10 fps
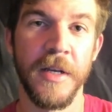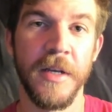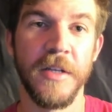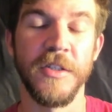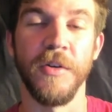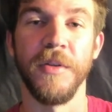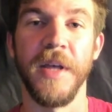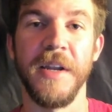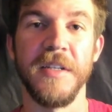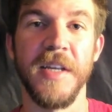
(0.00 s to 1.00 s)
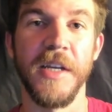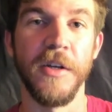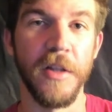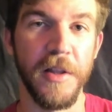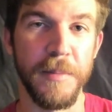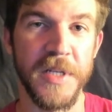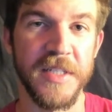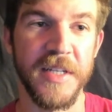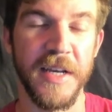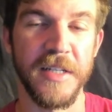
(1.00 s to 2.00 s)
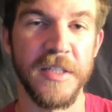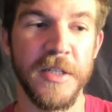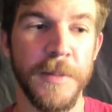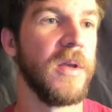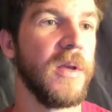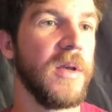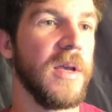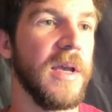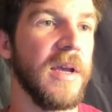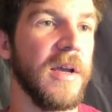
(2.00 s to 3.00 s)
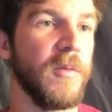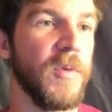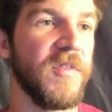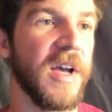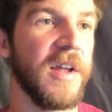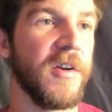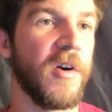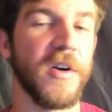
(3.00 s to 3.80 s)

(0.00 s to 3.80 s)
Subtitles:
So that is a good litmus test. And we've got our